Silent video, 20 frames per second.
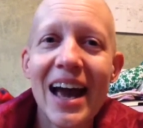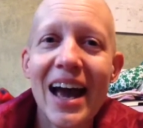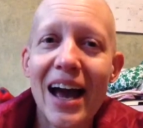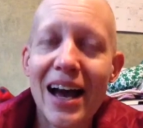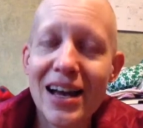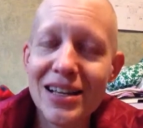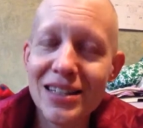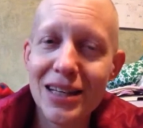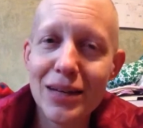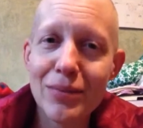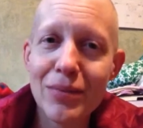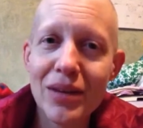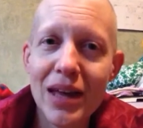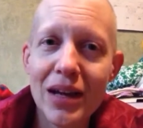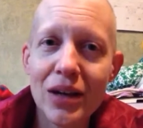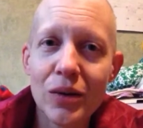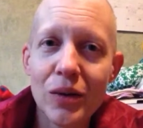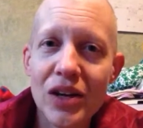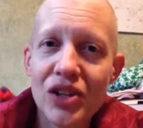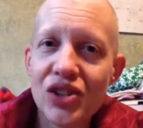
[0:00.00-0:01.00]
asking me
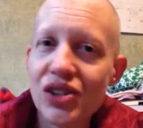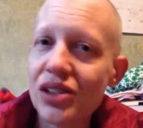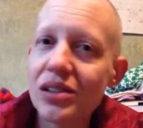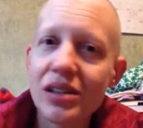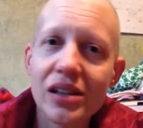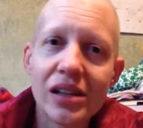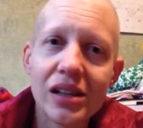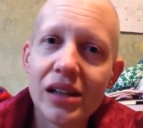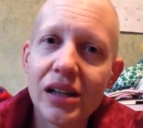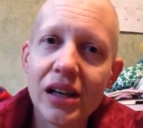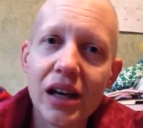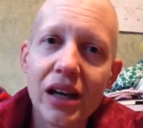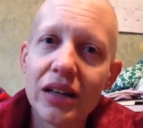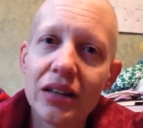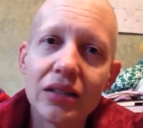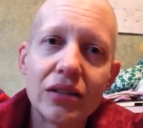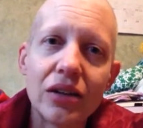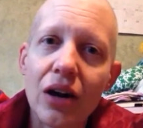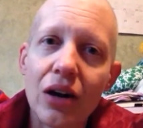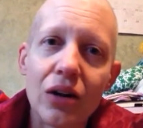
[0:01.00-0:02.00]
that question,
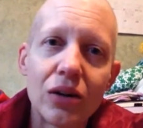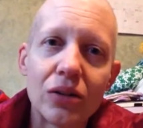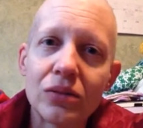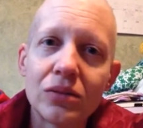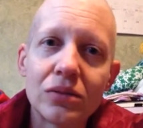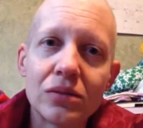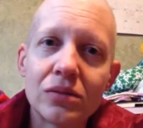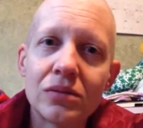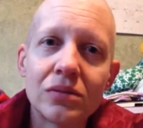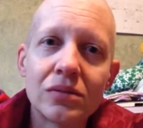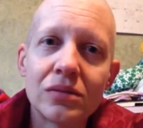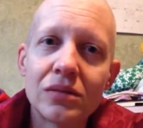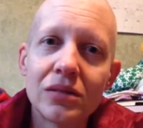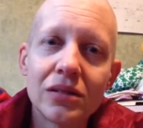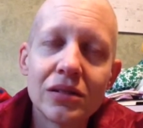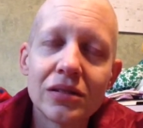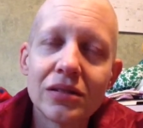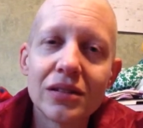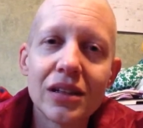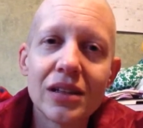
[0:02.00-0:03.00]
no.
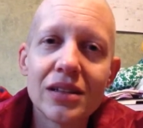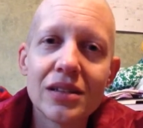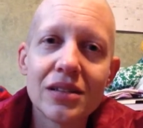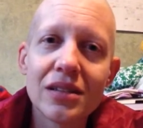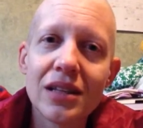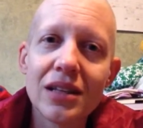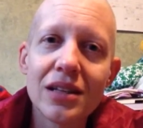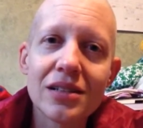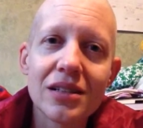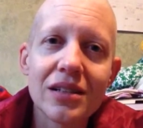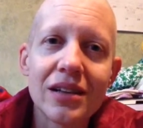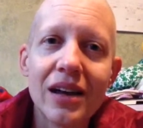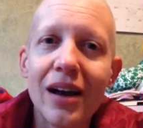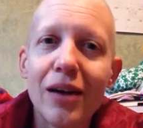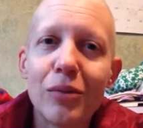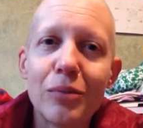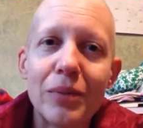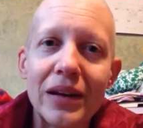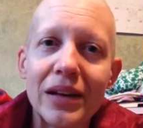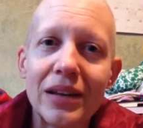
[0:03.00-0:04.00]
That doesn't
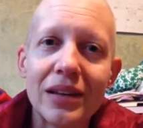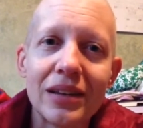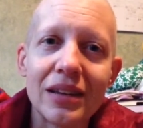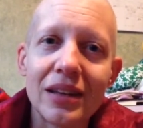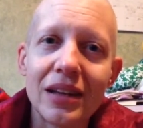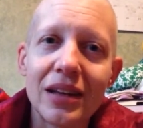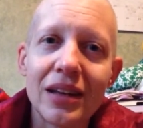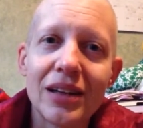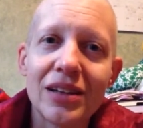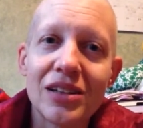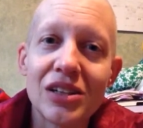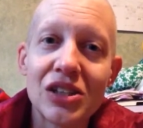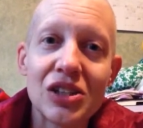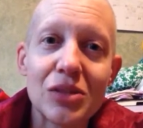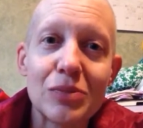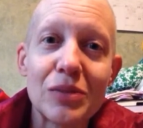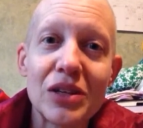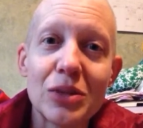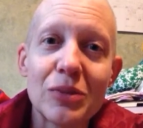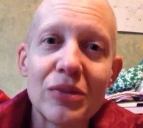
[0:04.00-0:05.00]
help anything. It
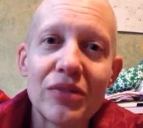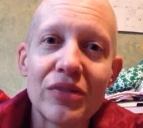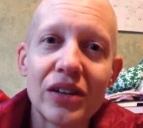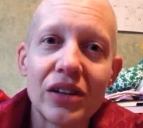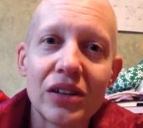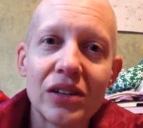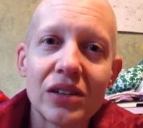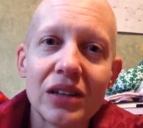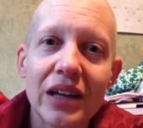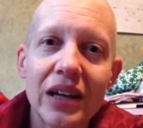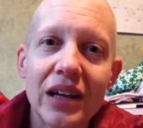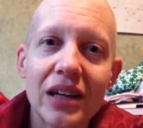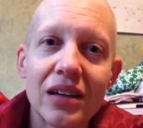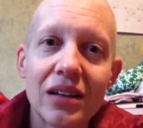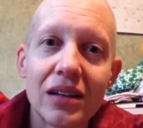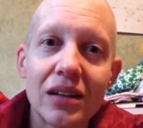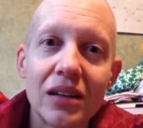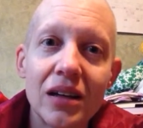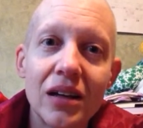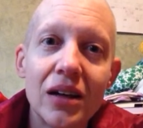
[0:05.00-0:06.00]
just makes me feel
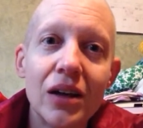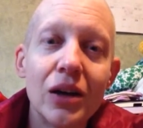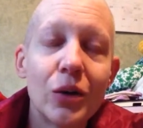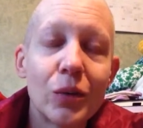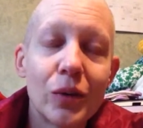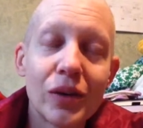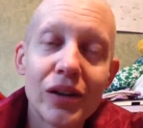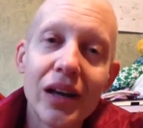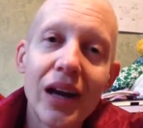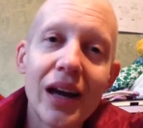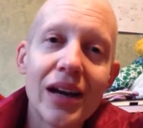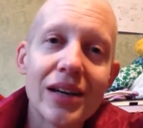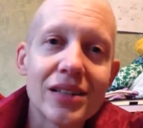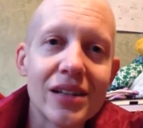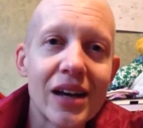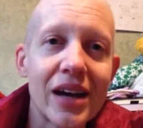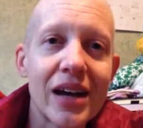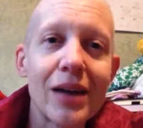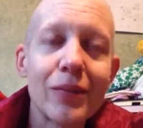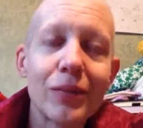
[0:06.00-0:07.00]
like, well, yes,
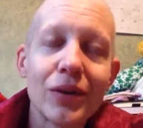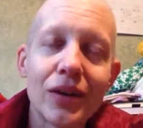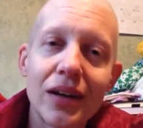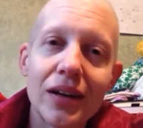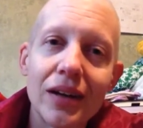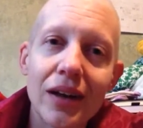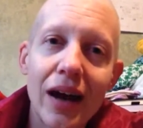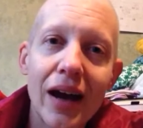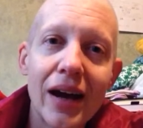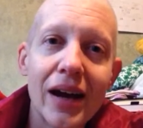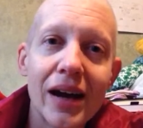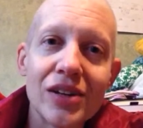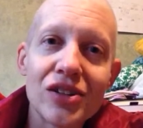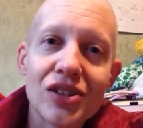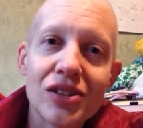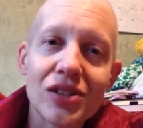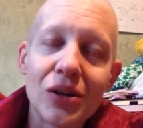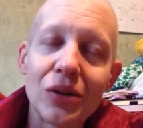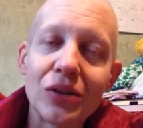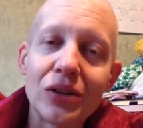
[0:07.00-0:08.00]
I am going to die. I
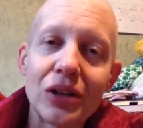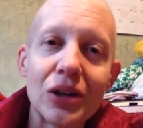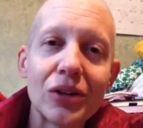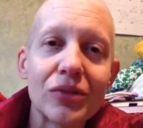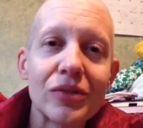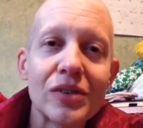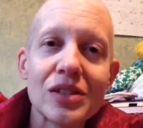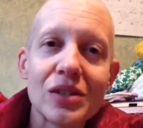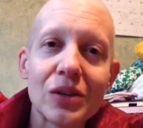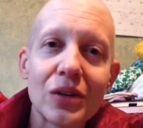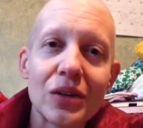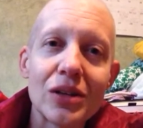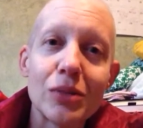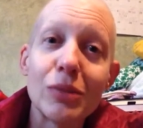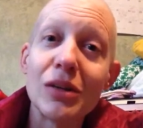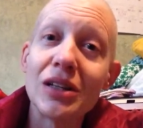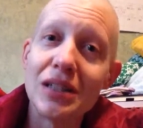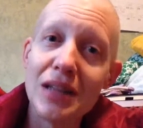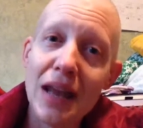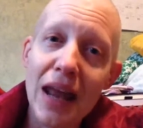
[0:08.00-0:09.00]
just don't know if it's going to
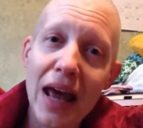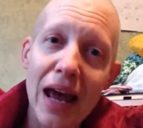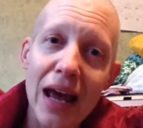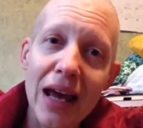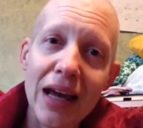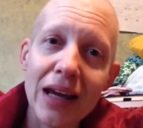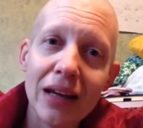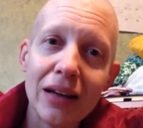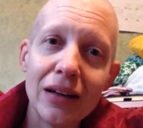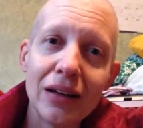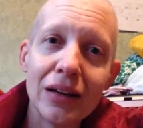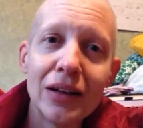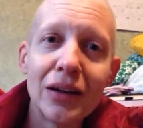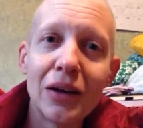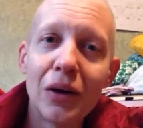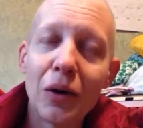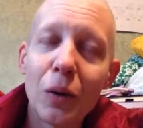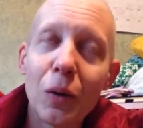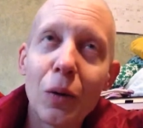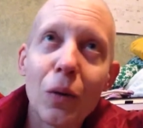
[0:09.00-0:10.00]
be today
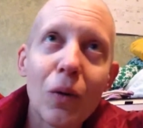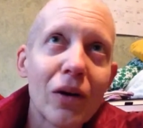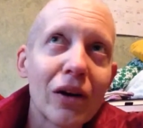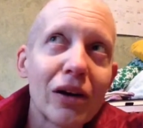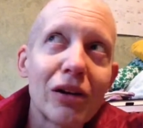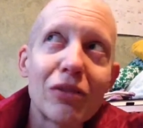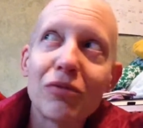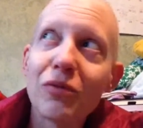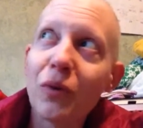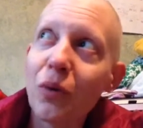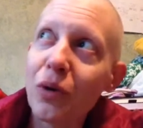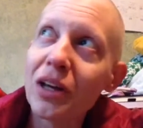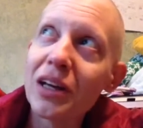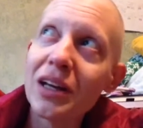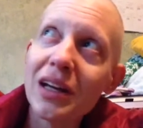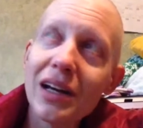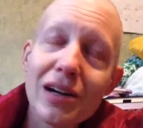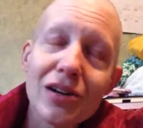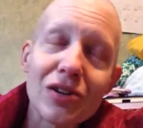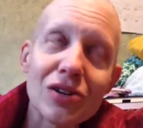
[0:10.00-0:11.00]
or in 40
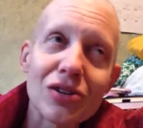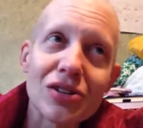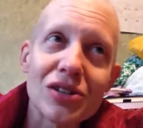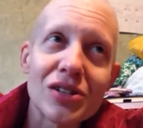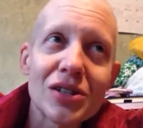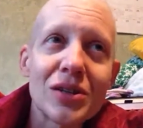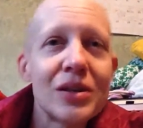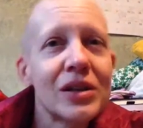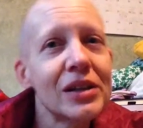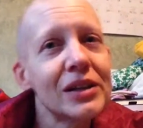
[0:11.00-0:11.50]
years.